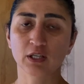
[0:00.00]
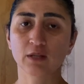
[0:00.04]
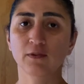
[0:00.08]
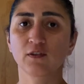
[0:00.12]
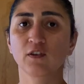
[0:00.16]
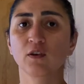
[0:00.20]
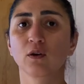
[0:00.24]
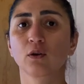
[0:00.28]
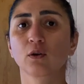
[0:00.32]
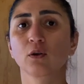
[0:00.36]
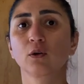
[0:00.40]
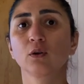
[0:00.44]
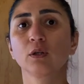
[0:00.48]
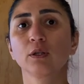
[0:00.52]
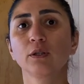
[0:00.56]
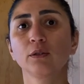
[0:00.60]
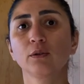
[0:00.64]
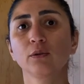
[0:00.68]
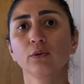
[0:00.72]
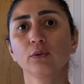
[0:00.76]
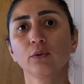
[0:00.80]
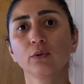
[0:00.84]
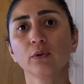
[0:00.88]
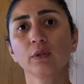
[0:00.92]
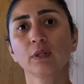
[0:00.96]
if you're going
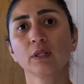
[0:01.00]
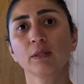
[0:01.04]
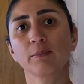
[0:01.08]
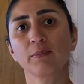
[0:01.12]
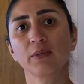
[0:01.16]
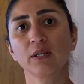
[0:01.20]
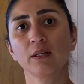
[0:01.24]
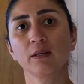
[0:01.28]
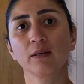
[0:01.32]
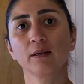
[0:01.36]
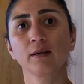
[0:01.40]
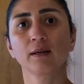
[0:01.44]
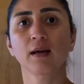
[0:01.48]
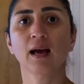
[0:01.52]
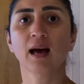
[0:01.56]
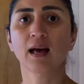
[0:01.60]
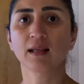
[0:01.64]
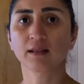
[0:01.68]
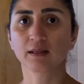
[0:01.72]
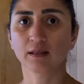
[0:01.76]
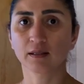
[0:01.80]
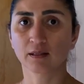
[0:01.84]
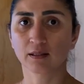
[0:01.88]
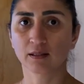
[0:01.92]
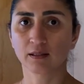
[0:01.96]
to use the building
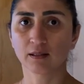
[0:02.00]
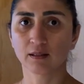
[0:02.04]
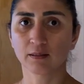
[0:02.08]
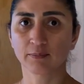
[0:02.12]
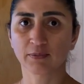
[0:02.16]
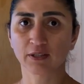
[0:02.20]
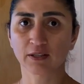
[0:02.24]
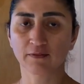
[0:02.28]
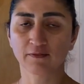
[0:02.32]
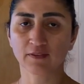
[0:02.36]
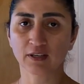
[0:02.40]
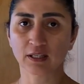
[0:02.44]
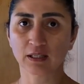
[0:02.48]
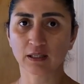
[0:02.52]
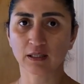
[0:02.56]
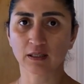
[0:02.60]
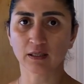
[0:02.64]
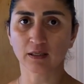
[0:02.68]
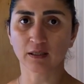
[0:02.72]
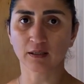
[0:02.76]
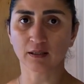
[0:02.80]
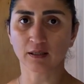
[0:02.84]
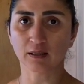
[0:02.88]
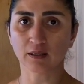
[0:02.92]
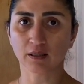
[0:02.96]
as a sleeping
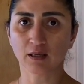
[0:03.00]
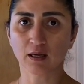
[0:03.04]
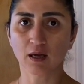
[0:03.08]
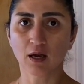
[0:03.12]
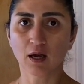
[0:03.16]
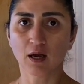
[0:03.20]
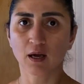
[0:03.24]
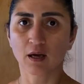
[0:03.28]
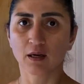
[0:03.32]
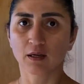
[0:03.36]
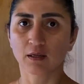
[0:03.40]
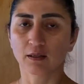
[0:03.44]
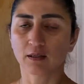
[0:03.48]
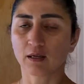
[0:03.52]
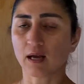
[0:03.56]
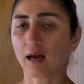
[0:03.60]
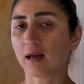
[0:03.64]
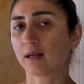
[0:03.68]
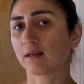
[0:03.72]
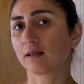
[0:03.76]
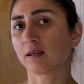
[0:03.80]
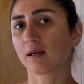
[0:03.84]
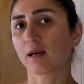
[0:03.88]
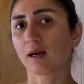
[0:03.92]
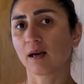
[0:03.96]
facility.
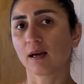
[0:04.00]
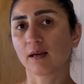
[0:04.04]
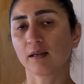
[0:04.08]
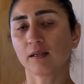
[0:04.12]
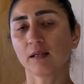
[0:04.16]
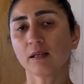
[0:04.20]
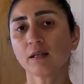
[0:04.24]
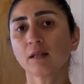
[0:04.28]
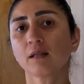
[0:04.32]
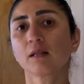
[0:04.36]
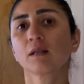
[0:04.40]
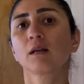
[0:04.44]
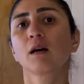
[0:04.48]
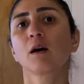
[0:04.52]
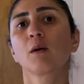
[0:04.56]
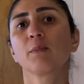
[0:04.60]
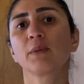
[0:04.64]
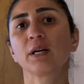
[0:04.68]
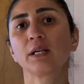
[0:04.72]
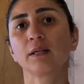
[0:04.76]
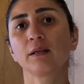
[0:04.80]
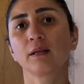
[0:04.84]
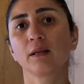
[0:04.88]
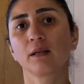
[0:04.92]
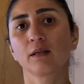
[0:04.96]
And it is
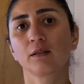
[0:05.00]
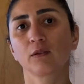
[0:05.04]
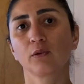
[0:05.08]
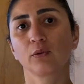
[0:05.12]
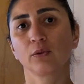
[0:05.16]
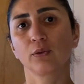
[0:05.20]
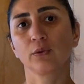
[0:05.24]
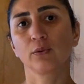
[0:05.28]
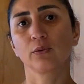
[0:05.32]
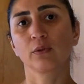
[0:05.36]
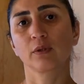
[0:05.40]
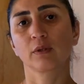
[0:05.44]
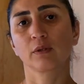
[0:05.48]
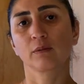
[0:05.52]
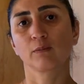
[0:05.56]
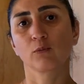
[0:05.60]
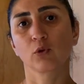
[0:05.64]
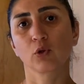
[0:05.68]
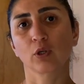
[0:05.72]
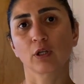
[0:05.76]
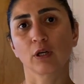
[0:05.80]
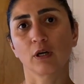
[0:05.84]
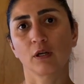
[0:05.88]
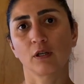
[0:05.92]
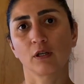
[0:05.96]
recommended to use
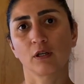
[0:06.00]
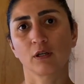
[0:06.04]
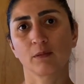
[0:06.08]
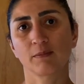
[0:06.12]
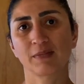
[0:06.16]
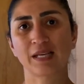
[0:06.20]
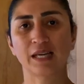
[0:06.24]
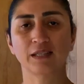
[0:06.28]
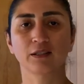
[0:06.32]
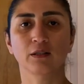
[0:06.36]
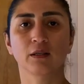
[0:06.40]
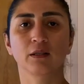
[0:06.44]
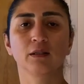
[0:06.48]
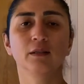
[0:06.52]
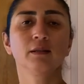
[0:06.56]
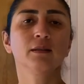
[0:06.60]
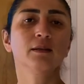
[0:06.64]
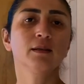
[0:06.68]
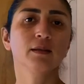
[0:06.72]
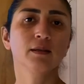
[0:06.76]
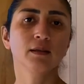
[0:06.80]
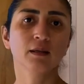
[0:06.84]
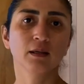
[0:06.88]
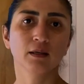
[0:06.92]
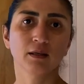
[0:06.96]
smoke alarms that are
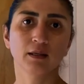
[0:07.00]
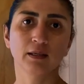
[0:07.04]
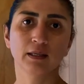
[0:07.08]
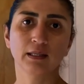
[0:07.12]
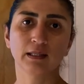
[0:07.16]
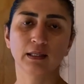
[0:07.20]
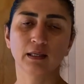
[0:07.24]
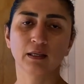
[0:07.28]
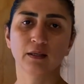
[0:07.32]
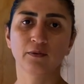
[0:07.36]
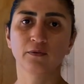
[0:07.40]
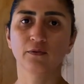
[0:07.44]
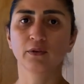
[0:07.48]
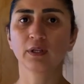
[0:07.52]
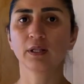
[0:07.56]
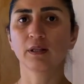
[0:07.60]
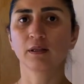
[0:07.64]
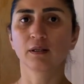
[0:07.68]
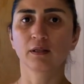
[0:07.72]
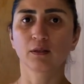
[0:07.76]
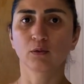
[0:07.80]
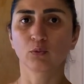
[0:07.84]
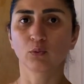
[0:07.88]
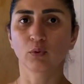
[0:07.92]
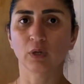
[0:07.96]
interconnected with
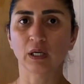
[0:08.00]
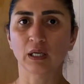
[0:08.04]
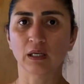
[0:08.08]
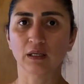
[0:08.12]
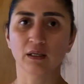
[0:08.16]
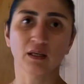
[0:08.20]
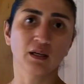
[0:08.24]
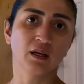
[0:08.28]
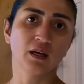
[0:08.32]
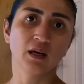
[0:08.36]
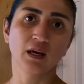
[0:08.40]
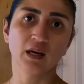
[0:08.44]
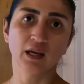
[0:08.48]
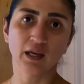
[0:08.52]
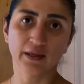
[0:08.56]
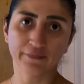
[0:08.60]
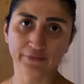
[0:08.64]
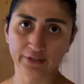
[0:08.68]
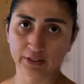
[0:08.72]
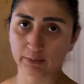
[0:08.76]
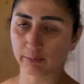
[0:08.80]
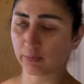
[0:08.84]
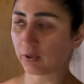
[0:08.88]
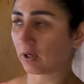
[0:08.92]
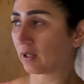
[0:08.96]
the dwelling if
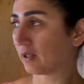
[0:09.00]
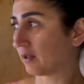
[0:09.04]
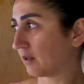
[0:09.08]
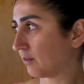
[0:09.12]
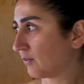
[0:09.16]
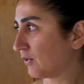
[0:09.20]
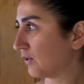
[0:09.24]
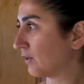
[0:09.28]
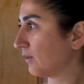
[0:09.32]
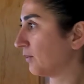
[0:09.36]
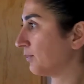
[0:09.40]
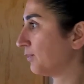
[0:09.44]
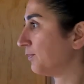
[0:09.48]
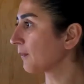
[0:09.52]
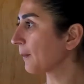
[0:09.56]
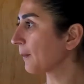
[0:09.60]
it's possible.